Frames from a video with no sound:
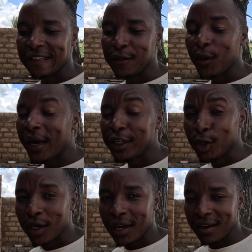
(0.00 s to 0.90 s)
you know, a
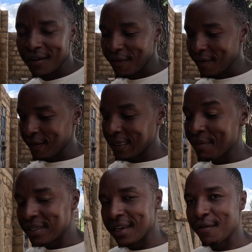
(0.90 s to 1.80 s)
dollar. Let
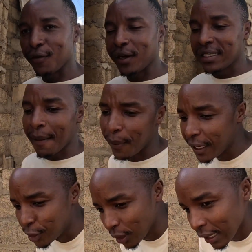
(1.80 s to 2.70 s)
me say, for example, a
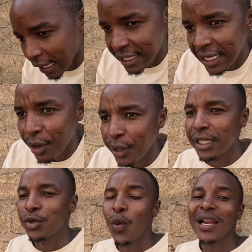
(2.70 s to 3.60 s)
dollar right now
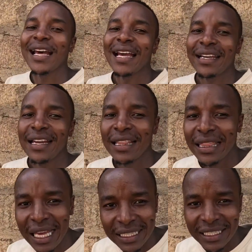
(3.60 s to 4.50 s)
is
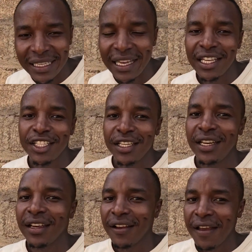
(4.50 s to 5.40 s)
130 Kenya shilling.